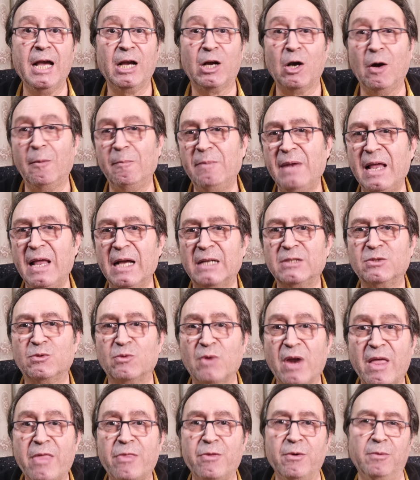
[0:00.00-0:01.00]
complex
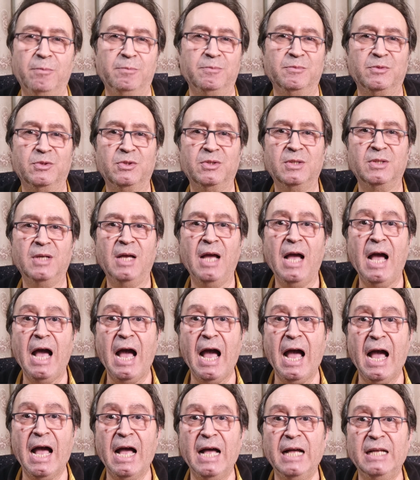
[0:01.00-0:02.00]
rhythms
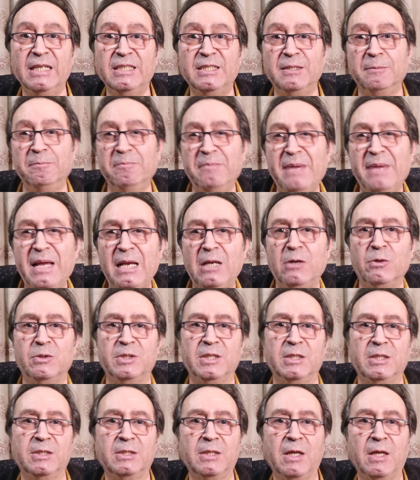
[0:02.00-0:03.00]
and
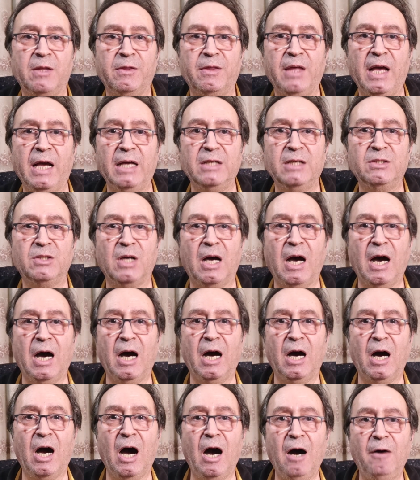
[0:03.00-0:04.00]
melodies that
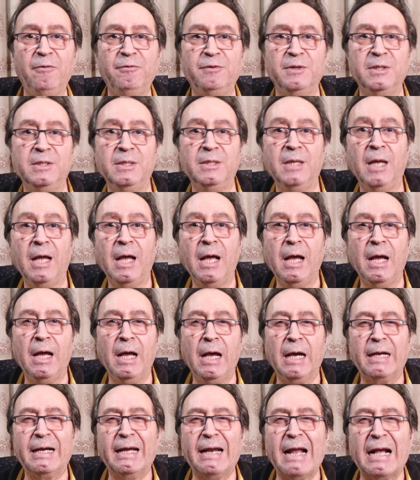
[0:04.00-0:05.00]
are often
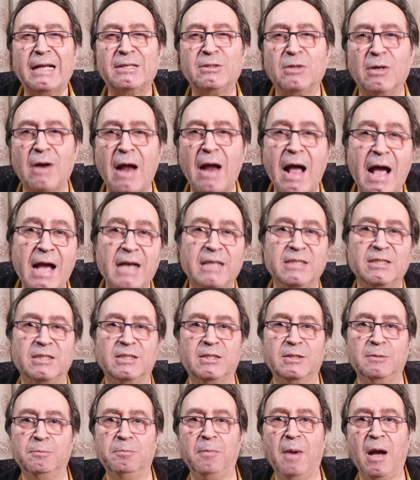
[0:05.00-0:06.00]

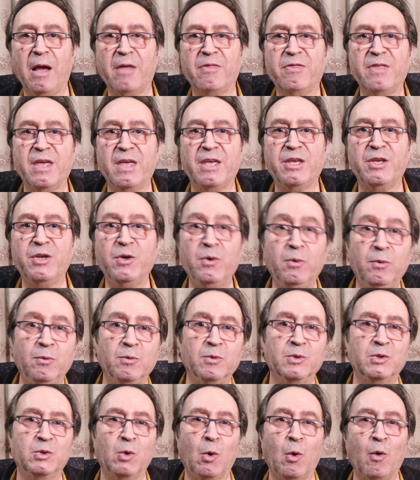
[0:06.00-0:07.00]
characterized by the
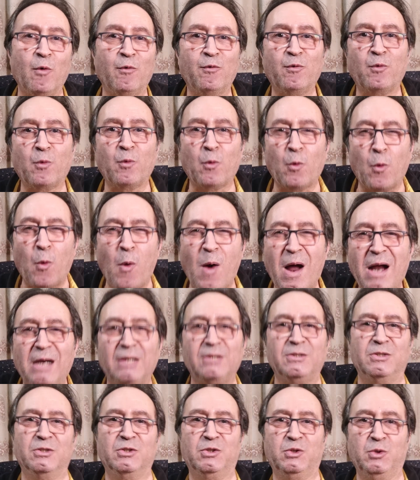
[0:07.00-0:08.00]
use of
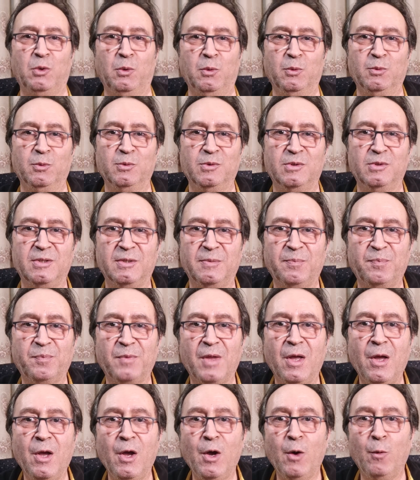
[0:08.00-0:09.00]
quarter tones,
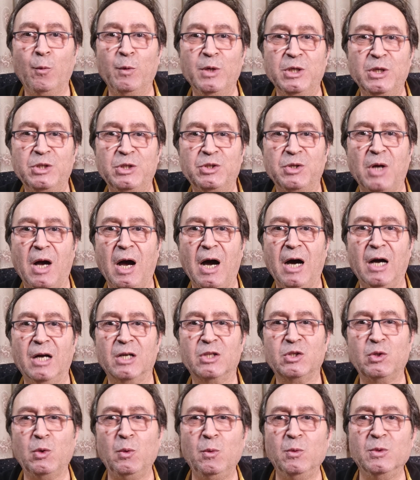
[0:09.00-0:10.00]
which are
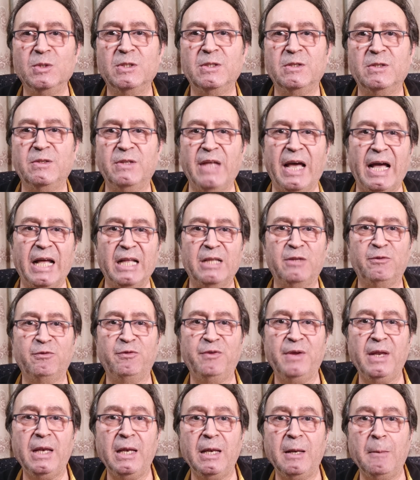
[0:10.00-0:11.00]
tones that
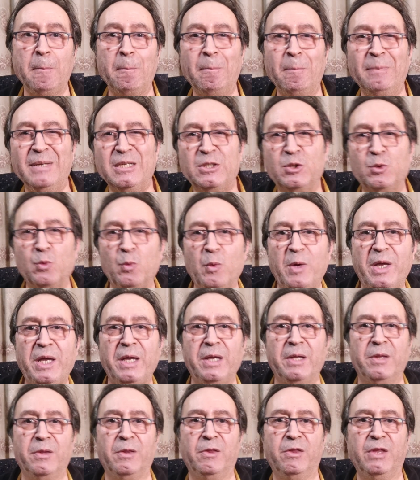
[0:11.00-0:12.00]
fill
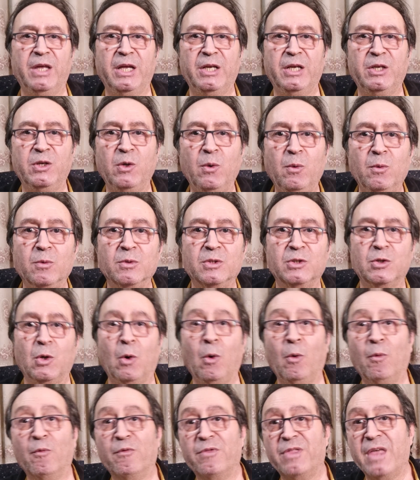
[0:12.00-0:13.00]
between the notes
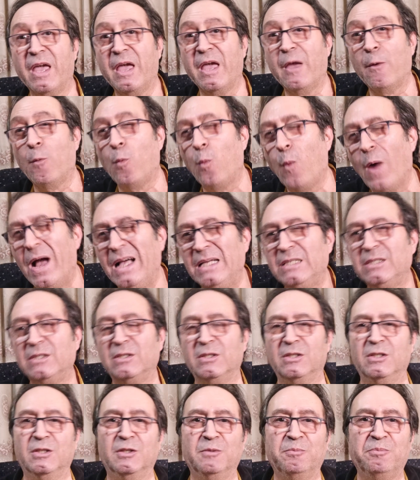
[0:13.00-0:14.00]
of the
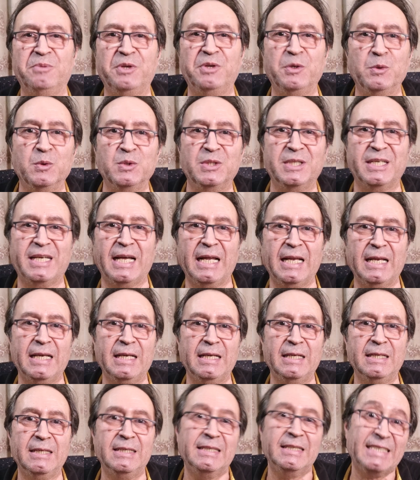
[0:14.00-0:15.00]
Western
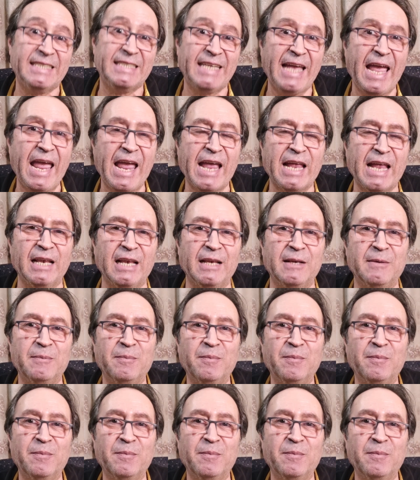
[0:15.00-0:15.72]
musical scale.